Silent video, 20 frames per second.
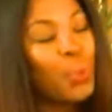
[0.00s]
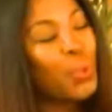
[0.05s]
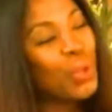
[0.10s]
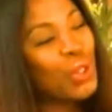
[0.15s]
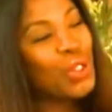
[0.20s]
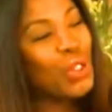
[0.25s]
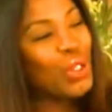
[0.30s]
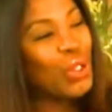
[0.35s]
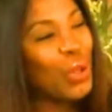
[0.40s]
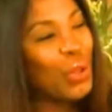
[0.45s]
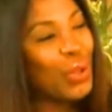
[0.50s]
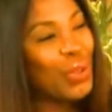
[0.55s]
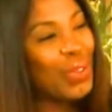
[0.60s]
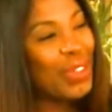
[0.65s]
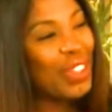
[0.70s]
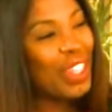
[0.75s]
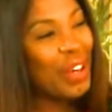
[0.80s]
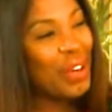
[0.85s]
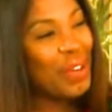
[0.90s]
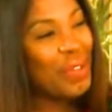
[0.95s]
Would you go to
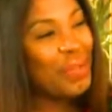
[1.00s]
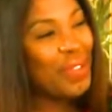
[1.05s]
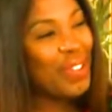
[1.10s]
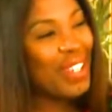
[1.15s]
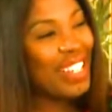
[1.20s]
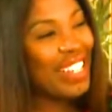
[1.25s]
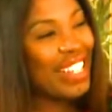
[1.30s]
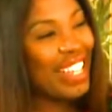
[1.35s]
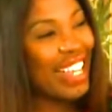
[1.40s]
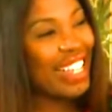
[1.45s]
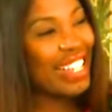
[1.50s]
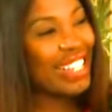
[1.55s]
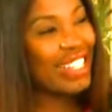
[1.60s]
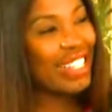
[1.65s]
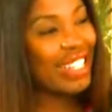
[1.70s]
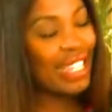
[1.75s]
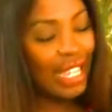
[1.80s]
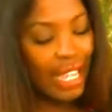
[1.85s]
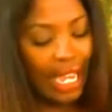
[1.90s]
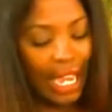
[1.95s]
therapy,
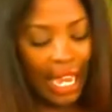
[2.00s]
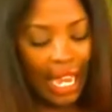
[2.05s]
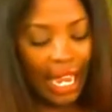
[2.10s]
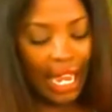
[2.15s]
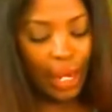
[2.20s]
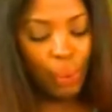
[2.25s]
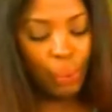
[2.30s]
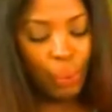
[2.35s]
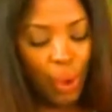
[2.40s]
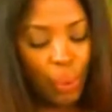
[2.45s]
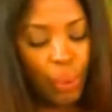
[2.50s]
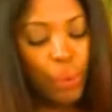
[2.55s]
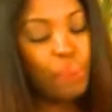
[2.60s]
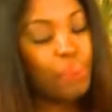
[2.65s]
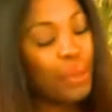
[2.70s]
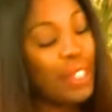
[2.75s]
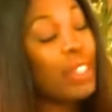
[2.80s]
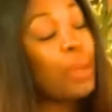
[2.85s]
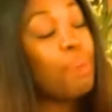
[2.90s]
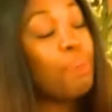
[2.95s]
Acie? And what would
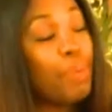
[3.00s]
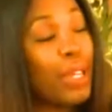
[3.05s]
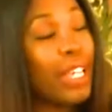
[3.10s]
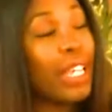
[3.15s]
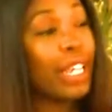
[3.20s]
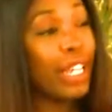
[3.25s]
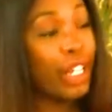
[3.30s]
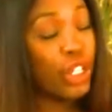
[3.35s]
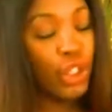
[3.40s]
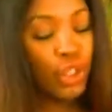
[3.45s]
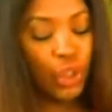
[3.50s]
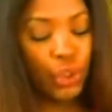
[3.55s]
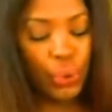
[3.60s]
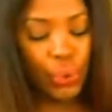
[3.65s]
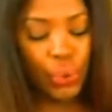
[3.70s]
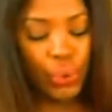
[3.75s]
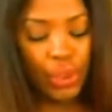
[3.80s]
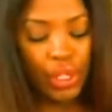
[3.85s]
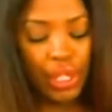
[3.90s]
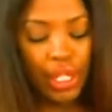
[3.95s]
be the big
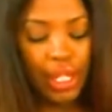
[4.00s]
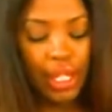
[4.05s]
issues